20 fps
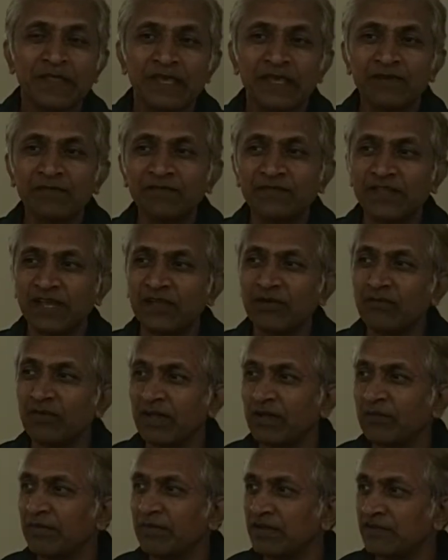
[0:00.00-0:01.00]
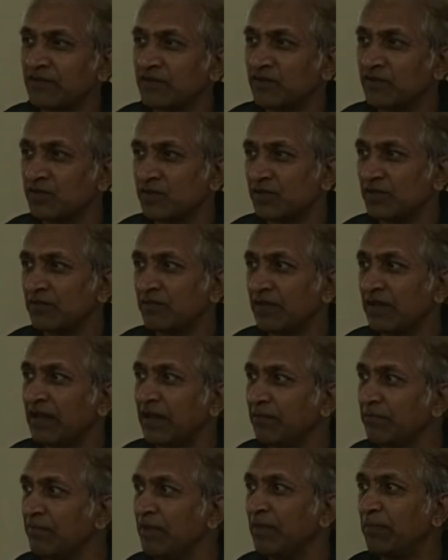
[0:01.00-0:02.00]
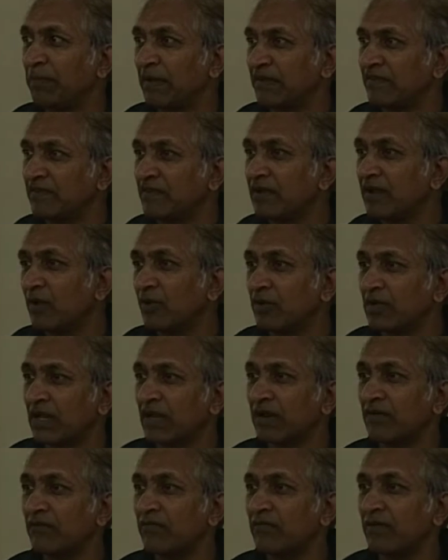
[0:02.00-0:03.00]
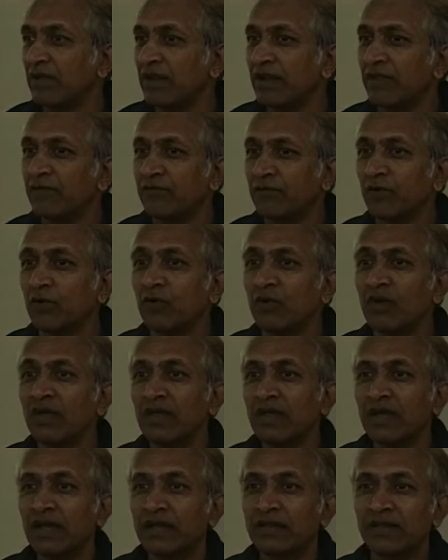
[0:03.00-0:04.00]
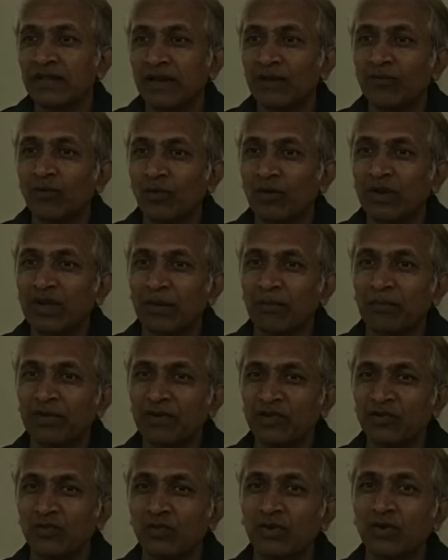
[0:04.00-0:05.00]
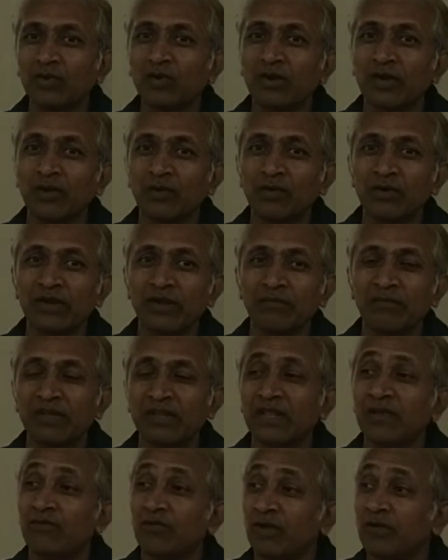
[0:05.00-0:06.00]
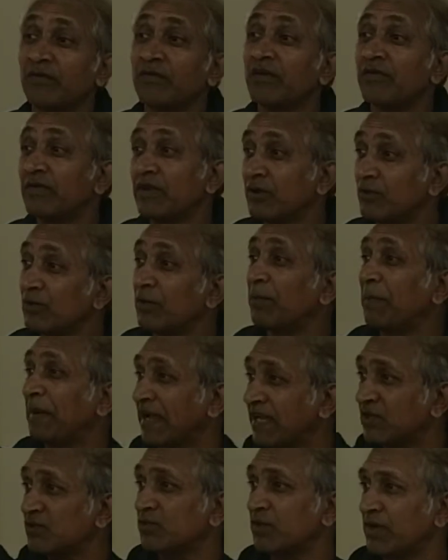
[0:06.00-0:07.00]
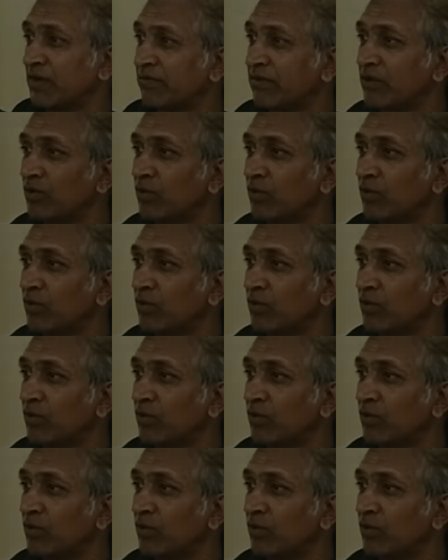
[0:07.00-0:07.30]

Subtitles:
If there would have been a situation where MBA passing out are very few and there are more companies who want to recruit MBA, they would have given you the package whatever